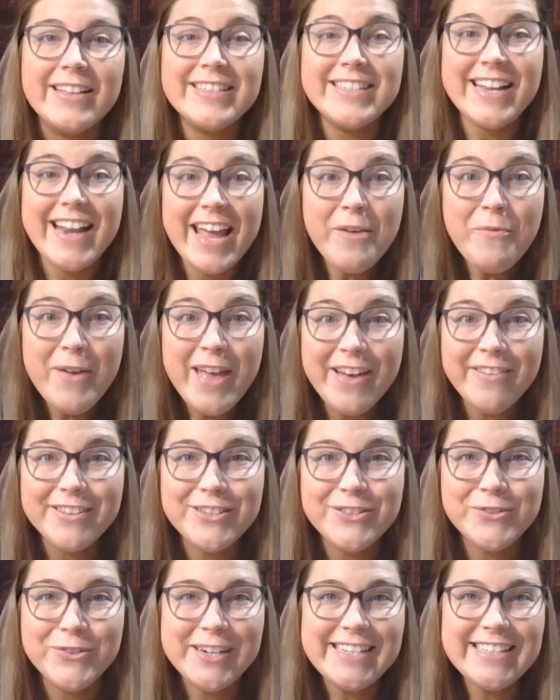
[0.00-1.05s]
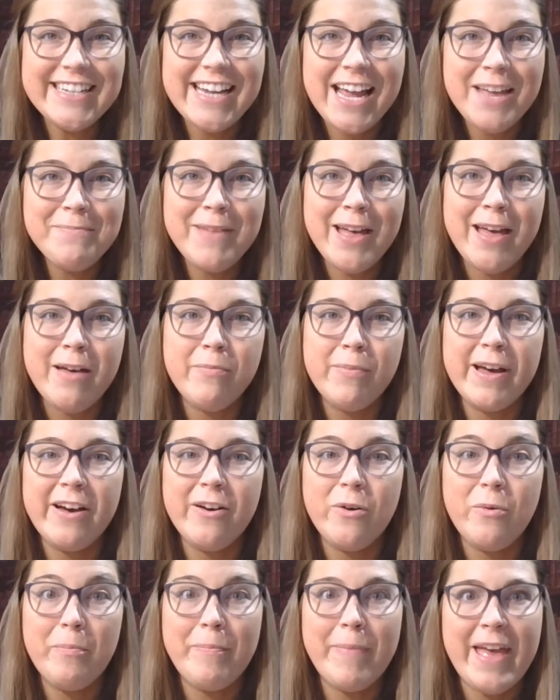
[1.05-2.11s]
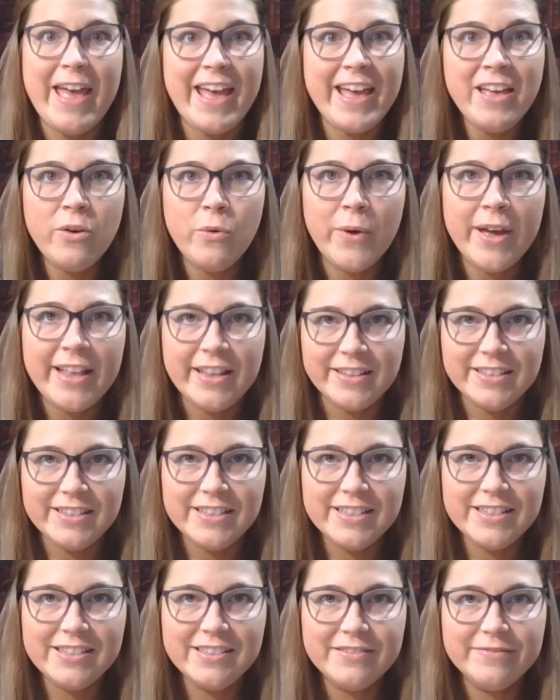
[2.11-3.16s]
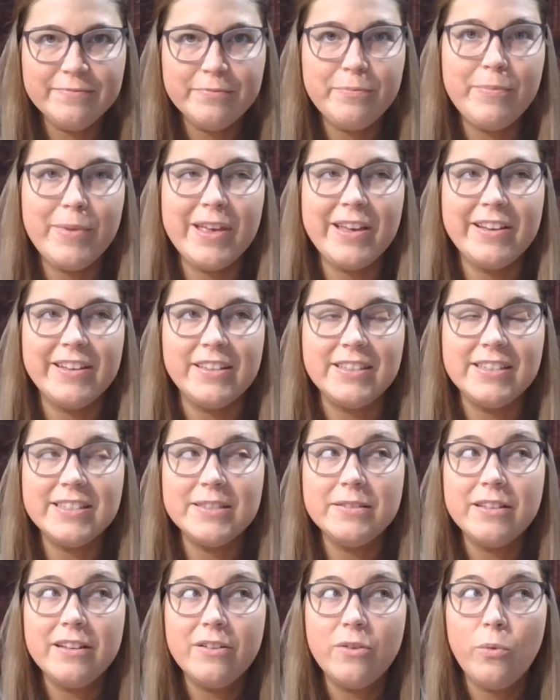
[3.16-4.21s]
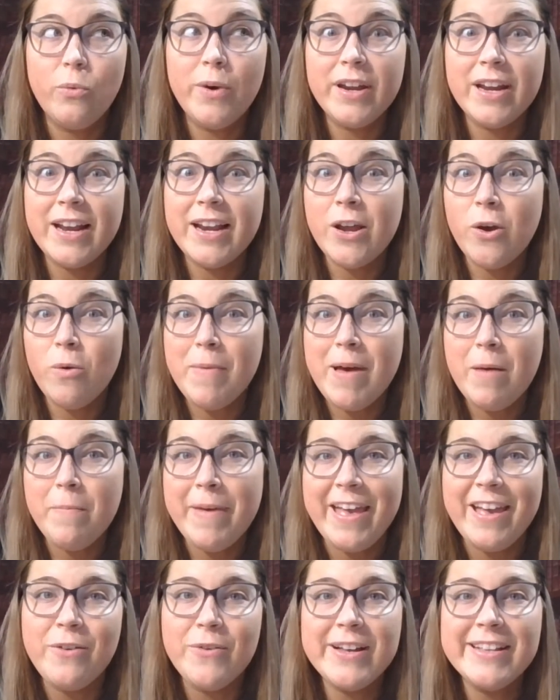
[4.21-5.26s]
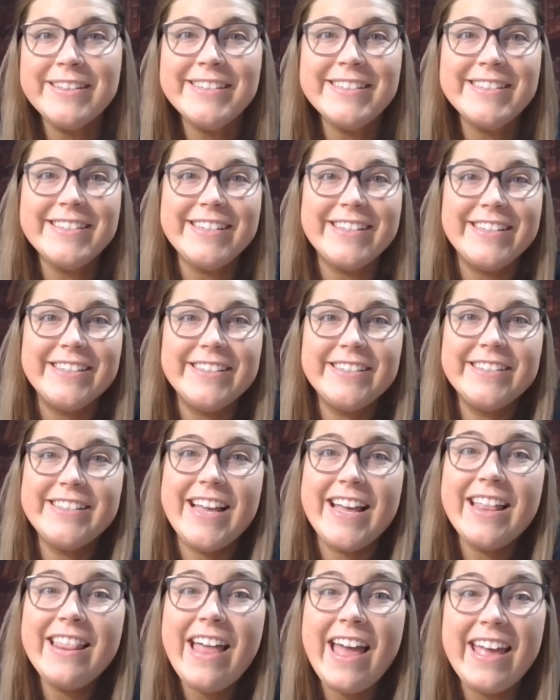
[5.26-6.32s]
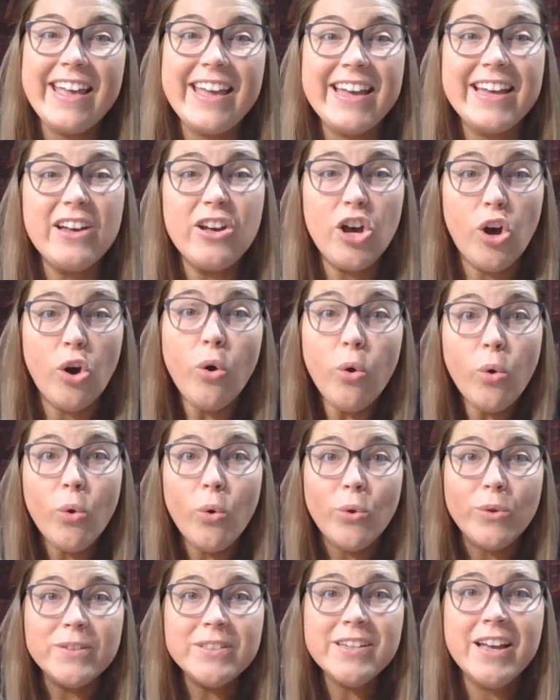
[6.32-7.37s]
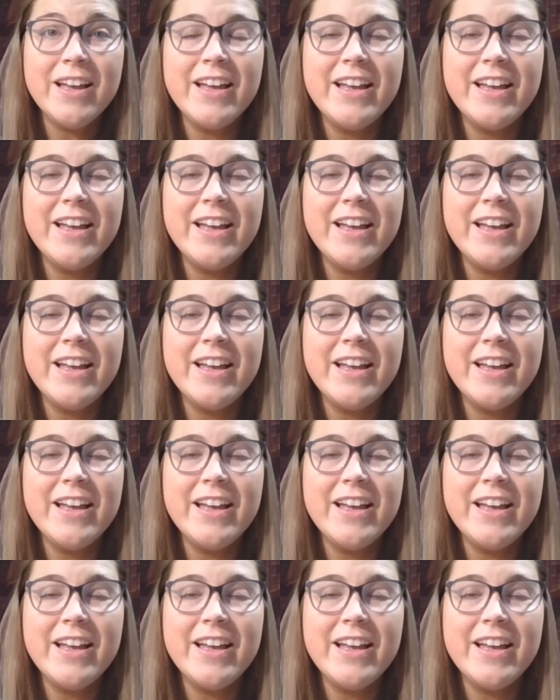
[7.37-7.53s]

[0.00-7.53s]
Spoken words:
Today we have a story time about penguins, because what I know about penguins is they like it cold,